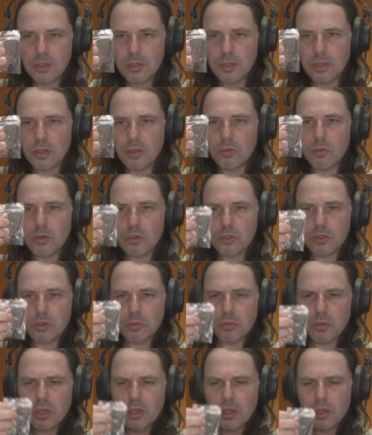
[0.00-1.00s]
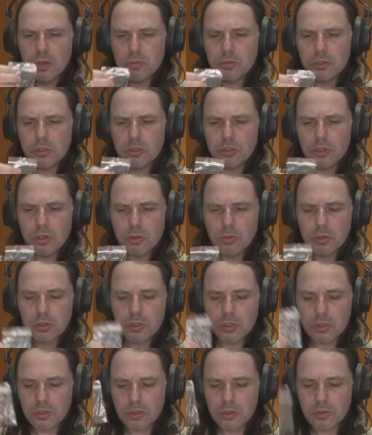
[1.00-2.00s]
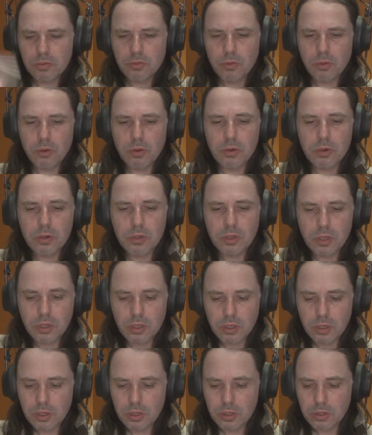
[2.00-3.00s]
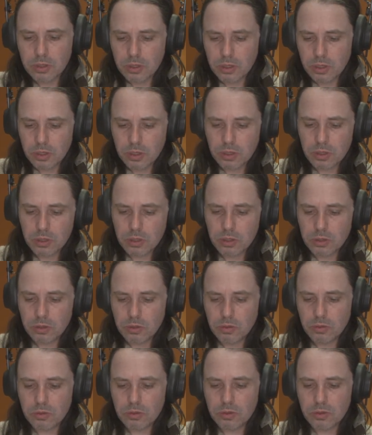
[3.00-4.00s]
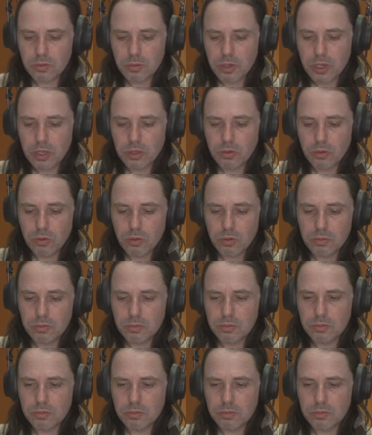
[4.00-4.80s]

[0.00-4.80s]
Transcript: thing which I'm not 100% sure what this is for, and a user manual.